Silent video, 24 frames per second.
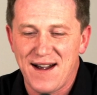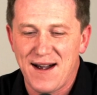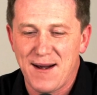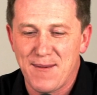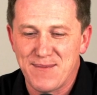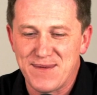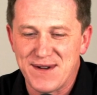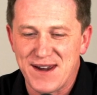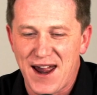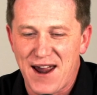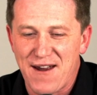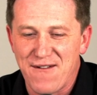
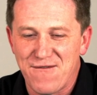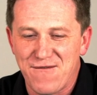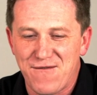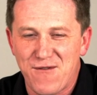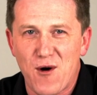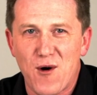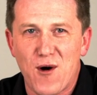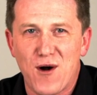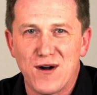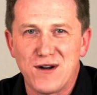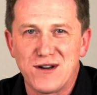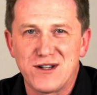update
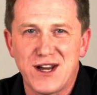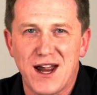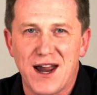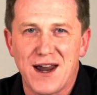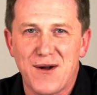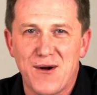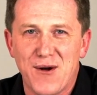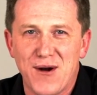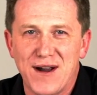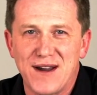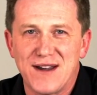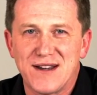for
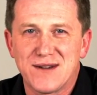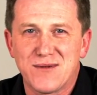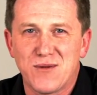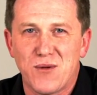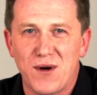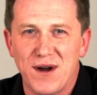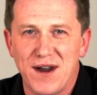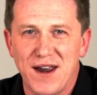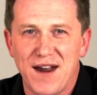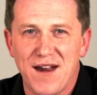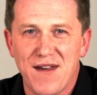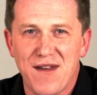January
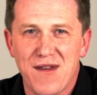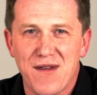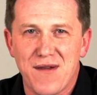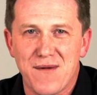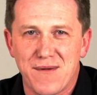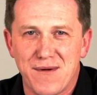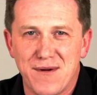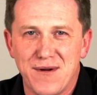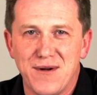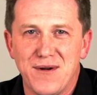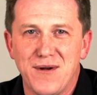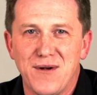20th
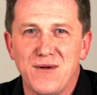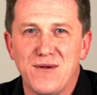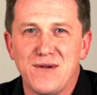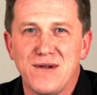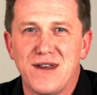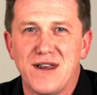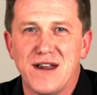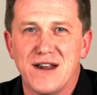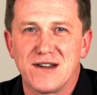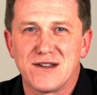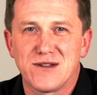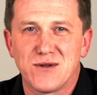through
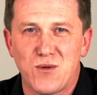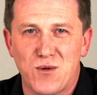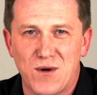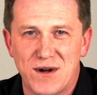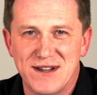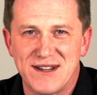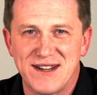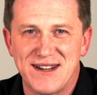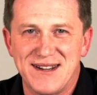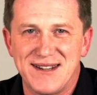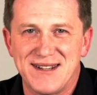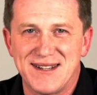the
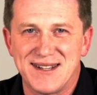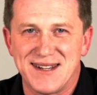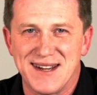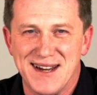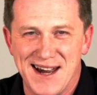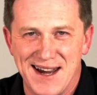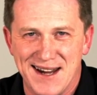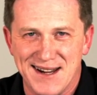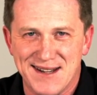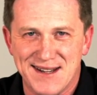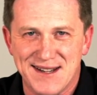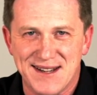
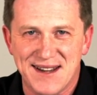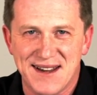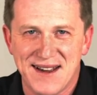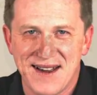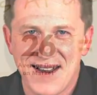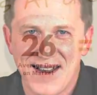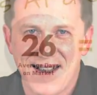26th.